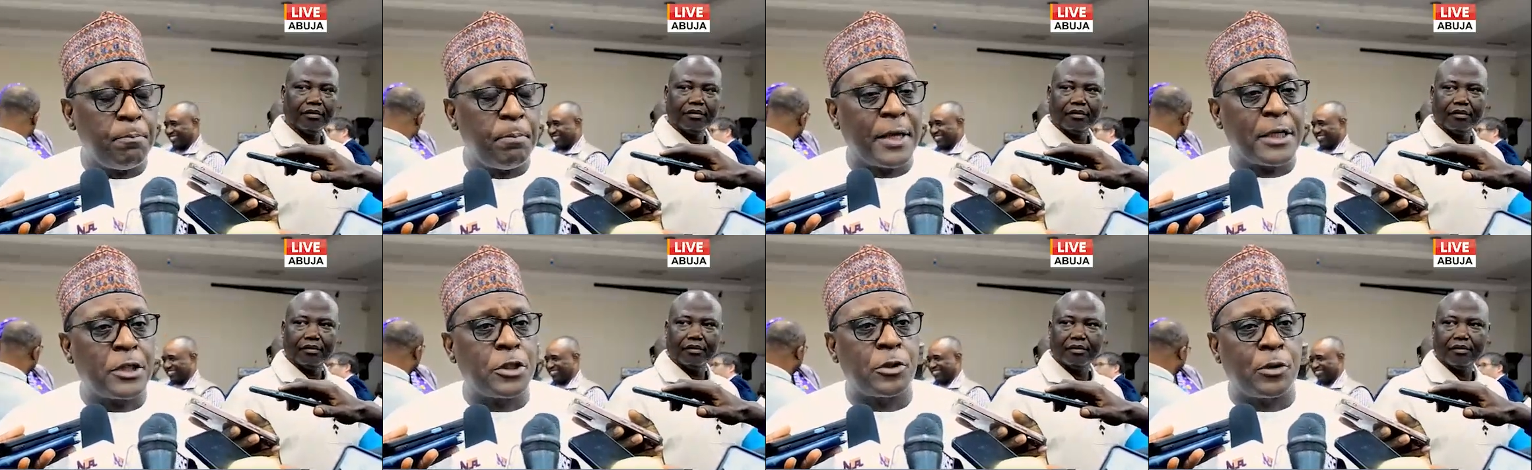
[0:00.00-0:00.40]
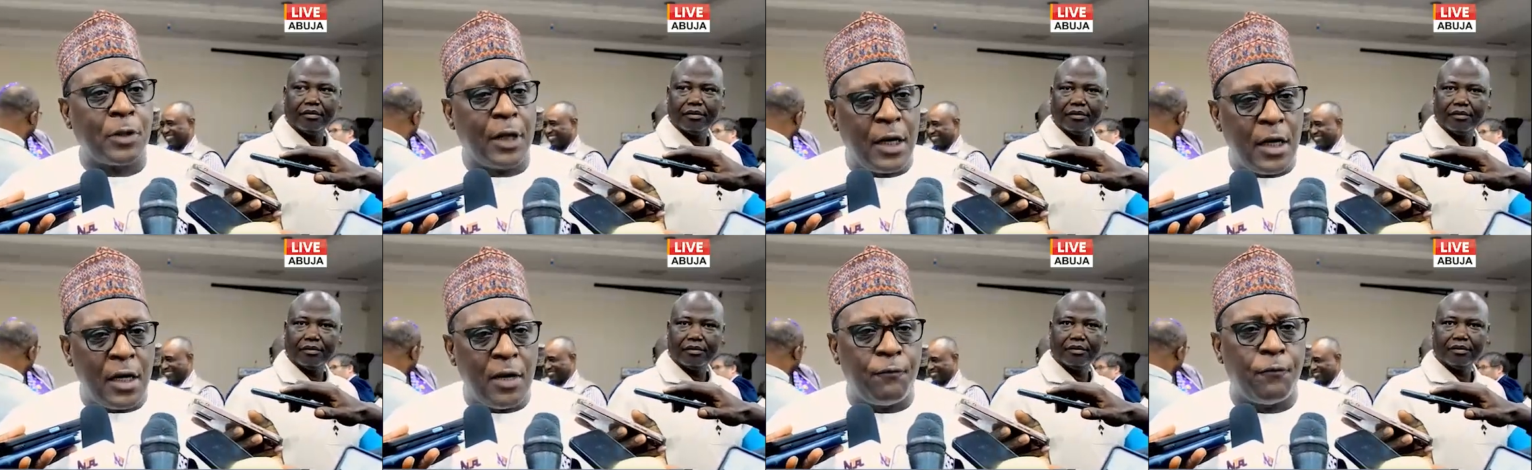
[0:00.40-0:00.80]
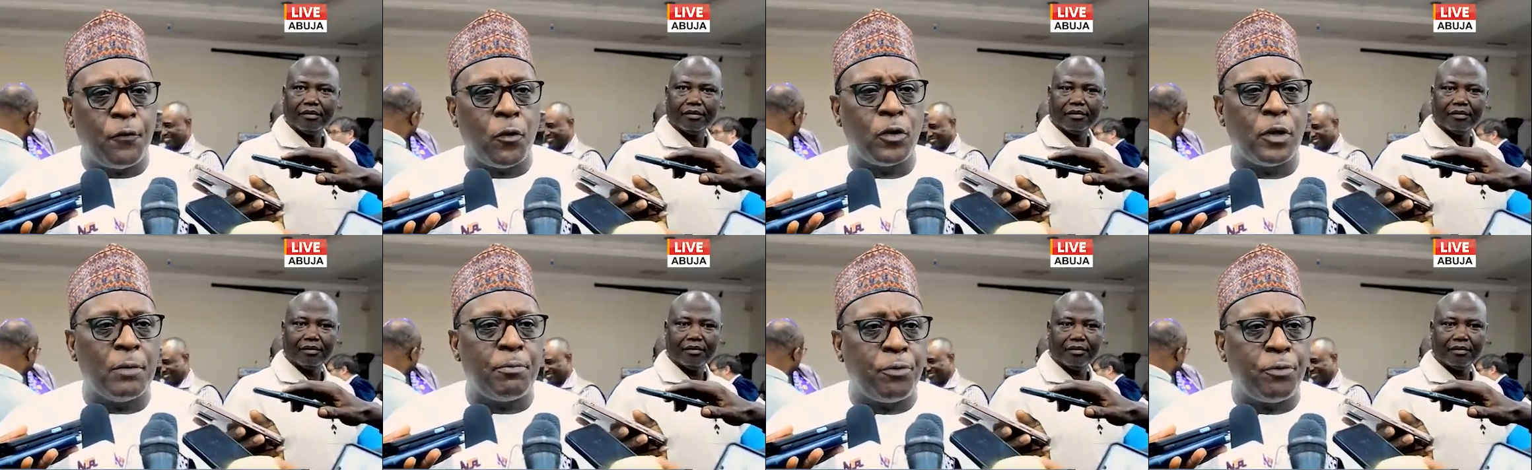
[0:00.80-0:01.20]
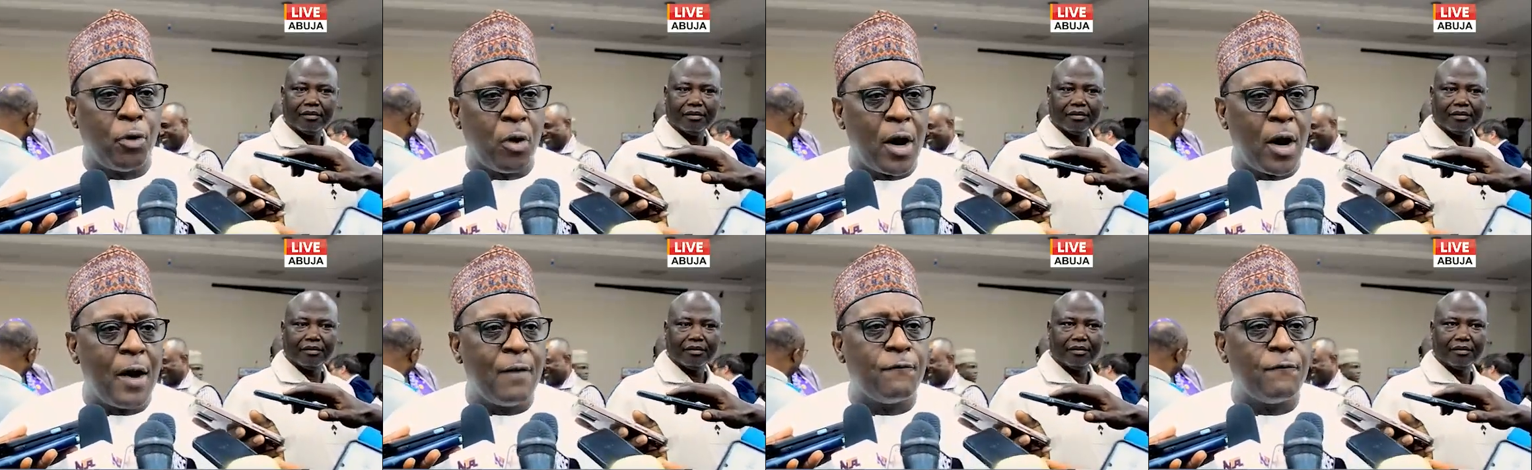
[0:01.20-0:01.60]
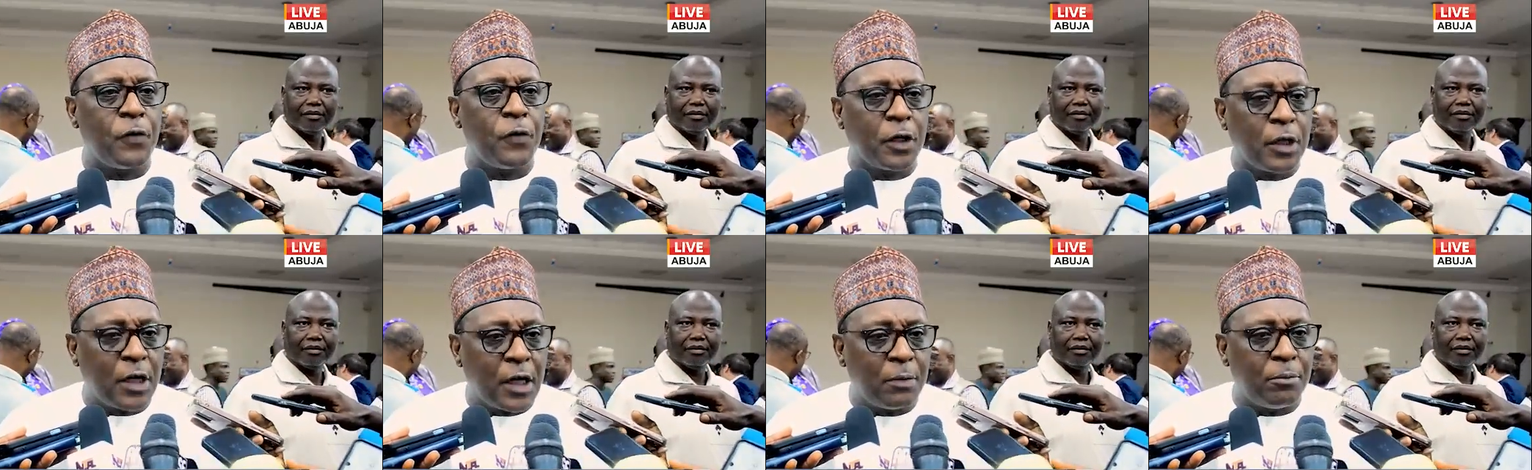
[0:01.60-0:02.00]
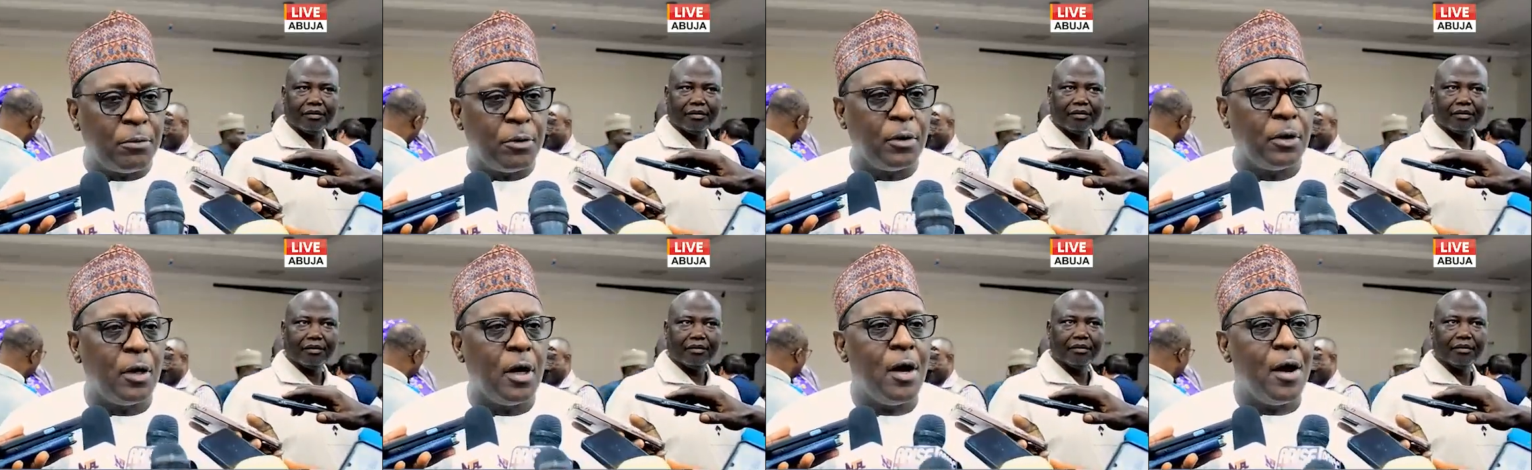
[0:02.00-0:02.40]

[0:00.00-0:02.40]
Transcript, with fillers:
Speaker 1: particularly for the poor and vulnerable